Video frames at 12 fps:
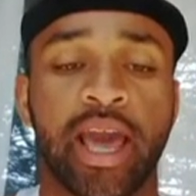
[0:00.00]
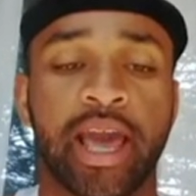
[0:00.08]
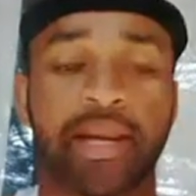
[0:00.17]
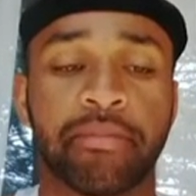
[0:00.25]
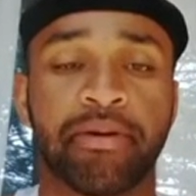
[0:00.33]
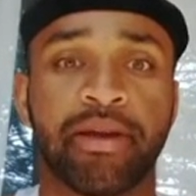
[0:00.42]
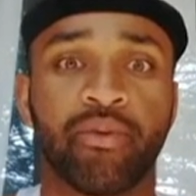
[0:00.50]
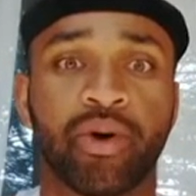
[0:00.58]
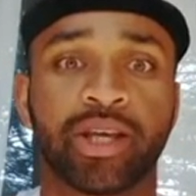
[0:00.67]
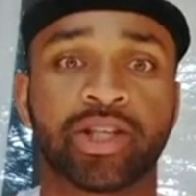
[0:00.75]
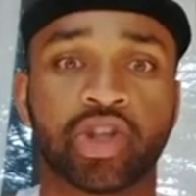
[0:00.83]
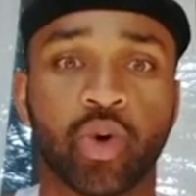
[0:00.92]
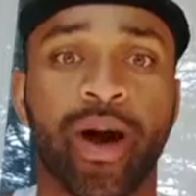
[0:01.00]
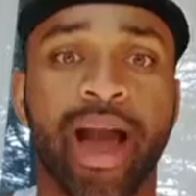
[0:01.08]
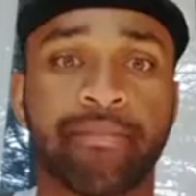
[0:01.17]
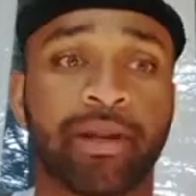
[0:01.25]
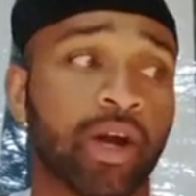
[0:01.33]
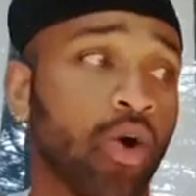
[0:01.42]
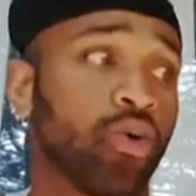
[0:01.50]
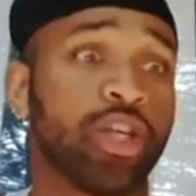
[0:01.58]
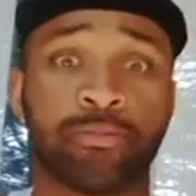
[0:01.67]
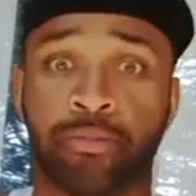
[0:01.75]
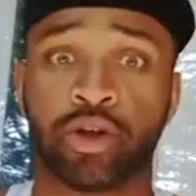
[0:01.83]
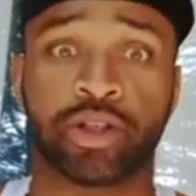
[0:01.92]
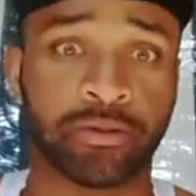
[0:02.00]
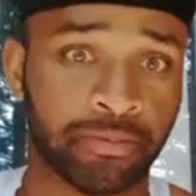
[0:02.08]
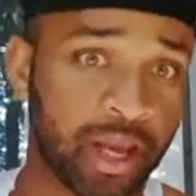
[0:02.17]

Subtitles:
and then people get so hyped, like, oh, this person is